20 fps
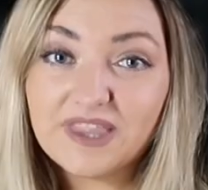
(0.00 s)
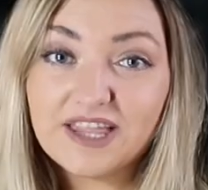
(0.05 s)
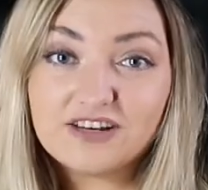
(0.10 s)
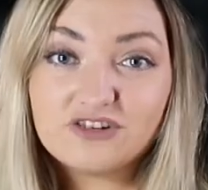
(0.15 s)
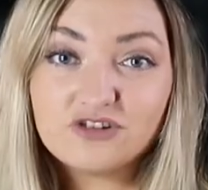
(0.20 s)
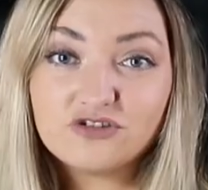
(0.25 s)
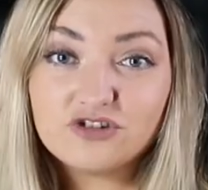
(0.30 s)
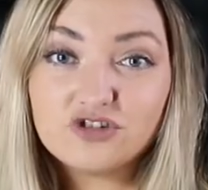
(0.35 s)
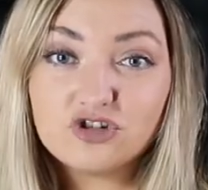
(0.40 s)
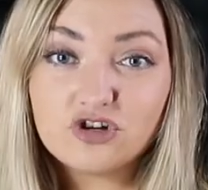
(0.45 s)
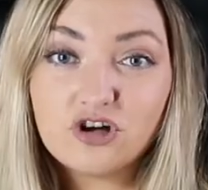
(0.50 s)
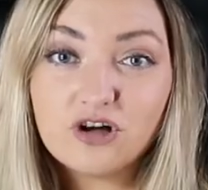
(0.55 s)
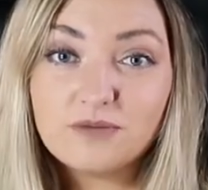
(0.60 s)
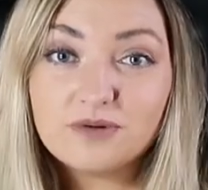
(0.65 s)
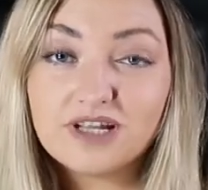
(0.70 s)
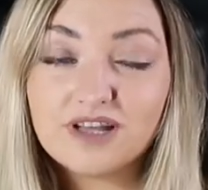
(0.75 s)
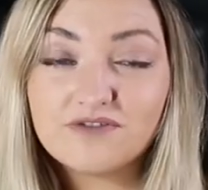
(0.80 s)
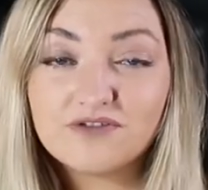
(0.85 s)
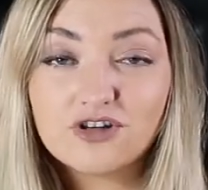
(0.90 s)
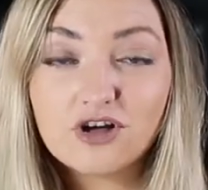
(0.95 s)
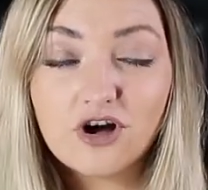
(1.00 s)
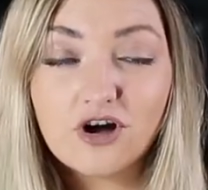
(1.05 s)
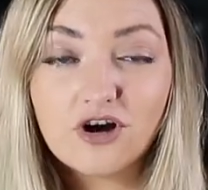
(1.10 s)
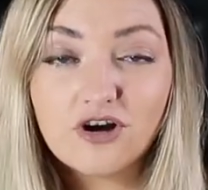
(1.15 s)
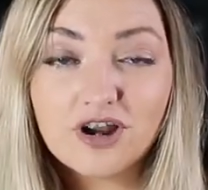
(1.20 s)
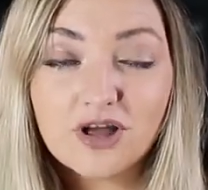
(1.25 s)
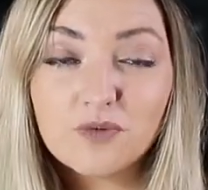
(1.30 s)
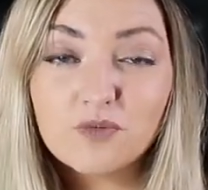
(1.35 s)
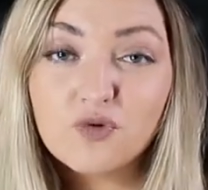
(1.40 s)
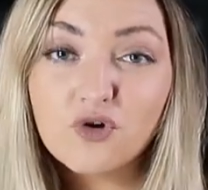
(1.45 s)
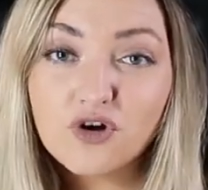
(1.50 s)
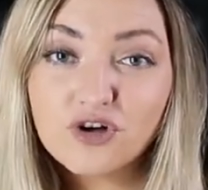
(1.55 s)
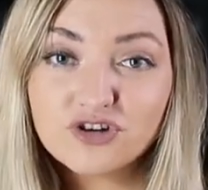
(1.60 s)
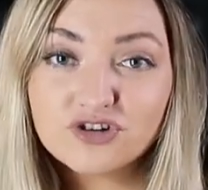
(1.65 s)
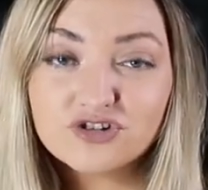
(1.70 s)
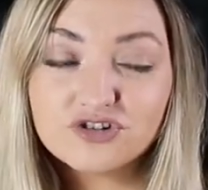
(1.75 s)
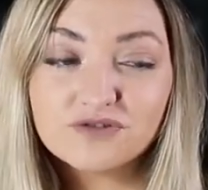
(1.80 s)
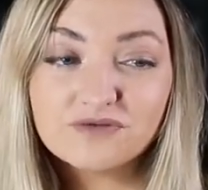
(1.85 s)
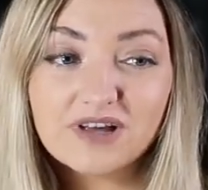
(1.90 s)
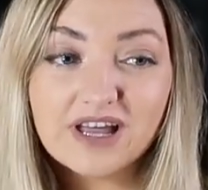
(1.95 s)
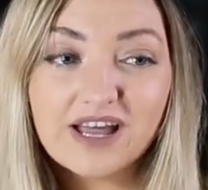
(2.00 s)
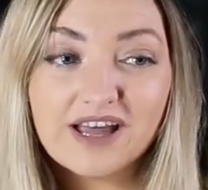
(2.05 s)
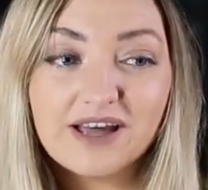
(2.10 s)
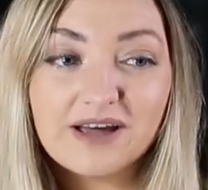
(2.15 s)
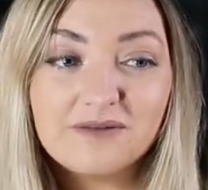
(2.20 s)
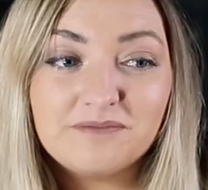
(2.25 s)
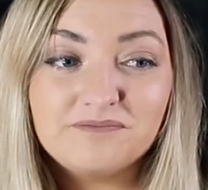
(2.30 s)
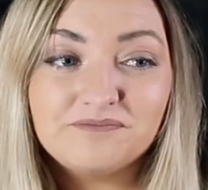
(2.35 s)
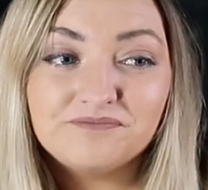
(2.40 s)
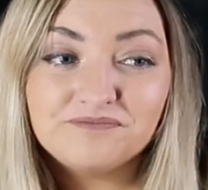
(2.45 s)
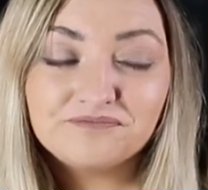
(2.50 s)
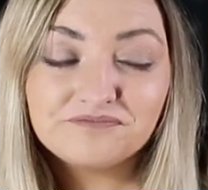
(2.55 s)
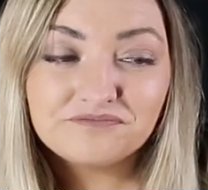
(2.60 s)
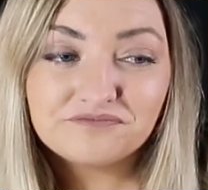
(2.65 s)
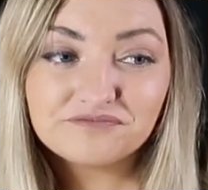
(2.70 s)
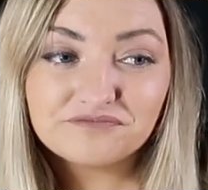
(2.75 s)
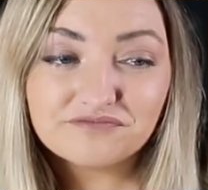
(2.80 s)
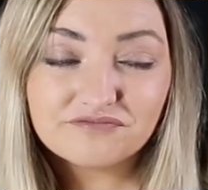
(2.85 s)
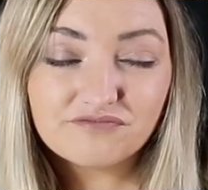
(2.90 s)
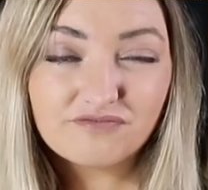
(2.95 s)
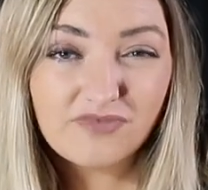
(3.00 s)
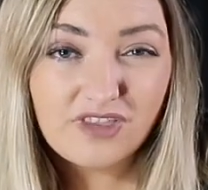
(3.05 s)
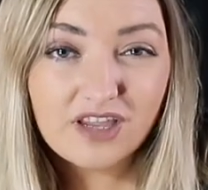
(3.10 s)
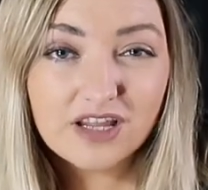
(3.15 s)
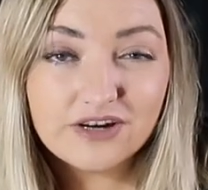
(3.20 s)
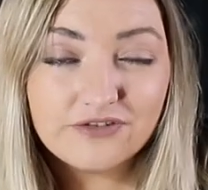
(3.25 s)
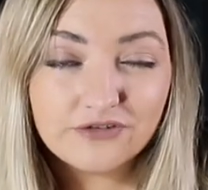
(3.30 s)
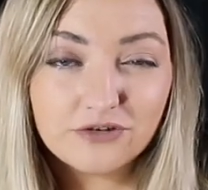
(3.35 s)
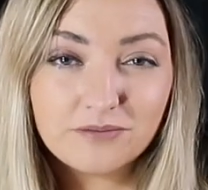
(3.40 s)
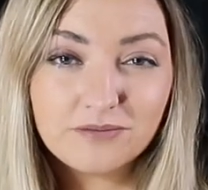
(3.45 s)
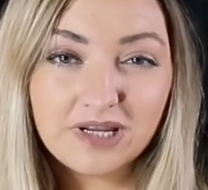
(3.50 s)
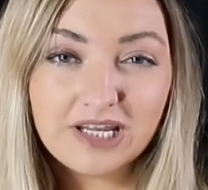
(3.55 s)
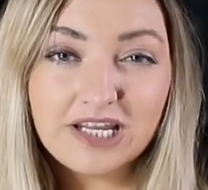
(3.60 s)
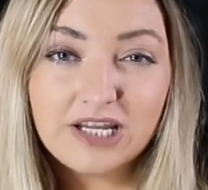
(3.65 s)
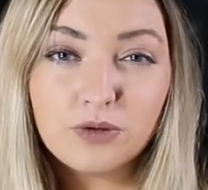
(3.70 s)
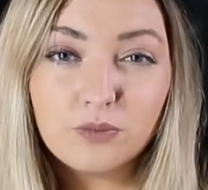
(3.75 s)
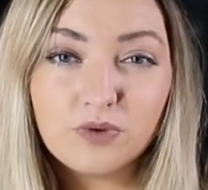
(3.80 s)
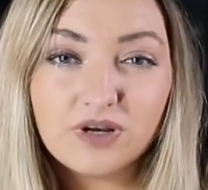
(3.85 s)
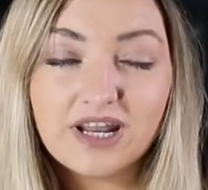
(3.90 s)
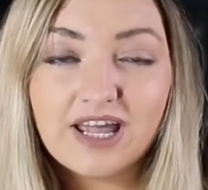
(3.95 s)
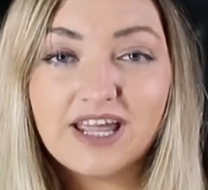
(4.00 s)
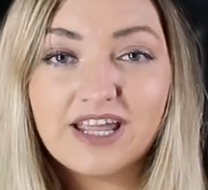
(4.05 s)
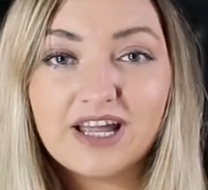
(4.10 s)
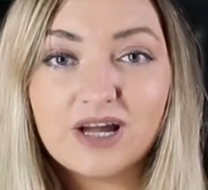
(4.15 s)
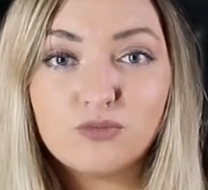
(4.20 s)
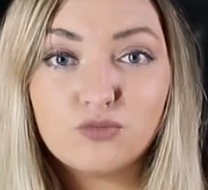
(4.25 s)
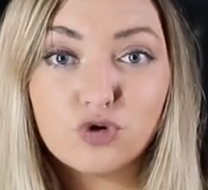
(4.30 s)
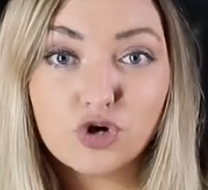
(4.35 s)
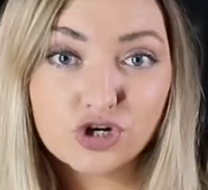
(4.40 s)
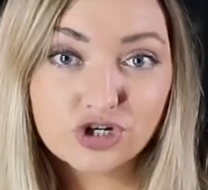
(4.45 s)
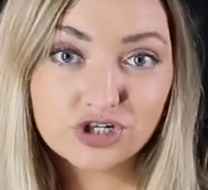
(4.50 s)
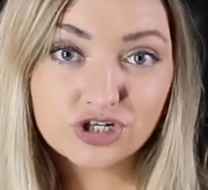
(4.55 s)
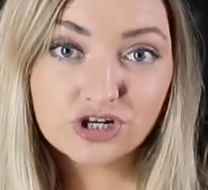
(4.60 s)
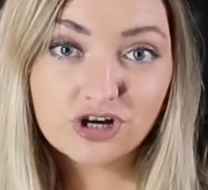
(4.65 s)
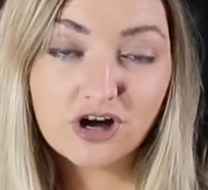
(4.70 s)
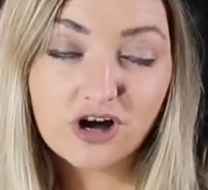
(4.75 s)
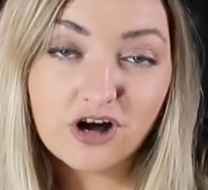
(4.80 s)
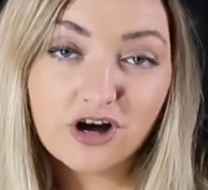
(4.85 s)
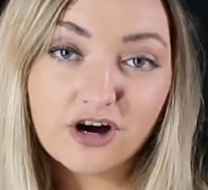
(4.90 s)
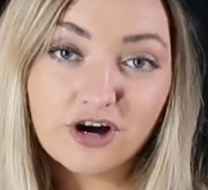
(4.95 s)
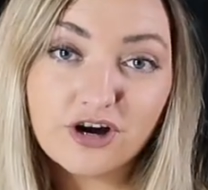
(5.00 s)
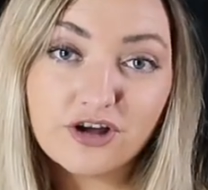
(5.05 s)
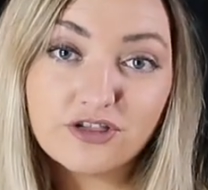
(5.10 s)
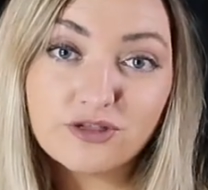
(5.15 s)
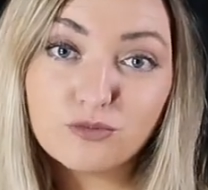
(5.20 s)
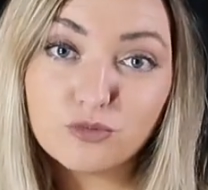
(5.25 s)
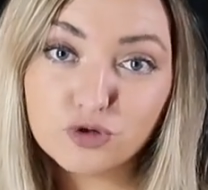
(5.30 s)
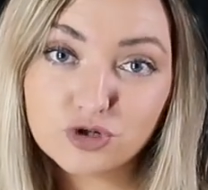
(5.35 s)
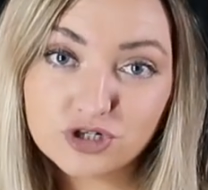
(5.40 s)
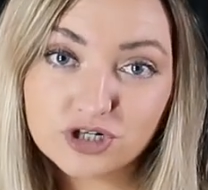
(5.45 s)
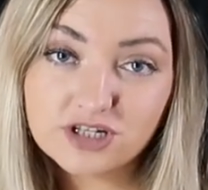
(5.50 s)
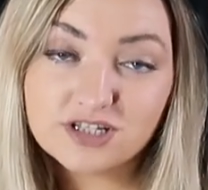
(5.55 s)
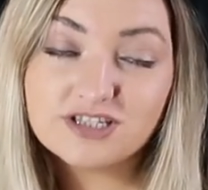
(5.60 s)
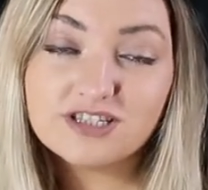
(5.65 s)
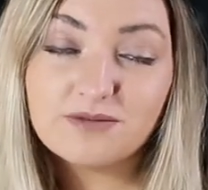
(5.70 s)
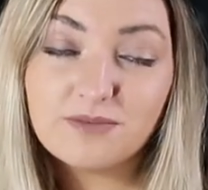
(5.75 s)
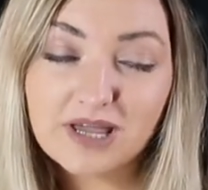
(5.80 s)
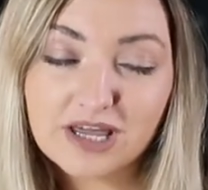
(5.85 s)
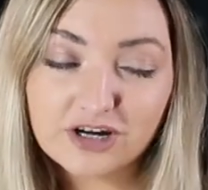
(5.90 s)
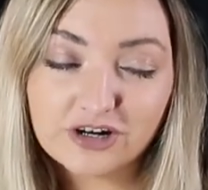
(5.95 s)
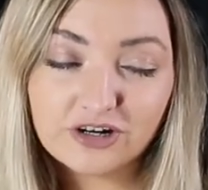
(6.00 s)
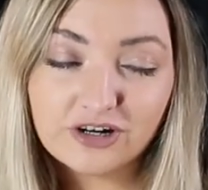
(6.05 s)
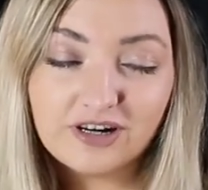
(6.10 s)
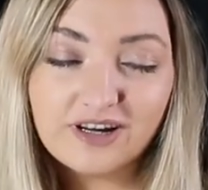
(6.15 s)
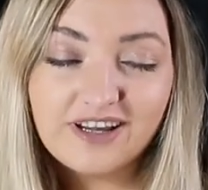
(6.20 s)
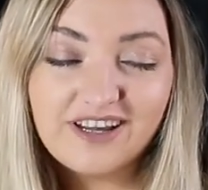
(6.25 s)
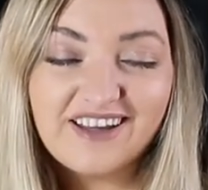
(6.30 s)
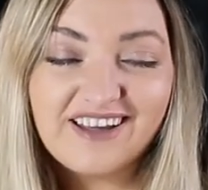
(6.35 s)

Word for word: It done the job, it gave the car a wash. Um, for me, when I am washing a car, the more suds the better.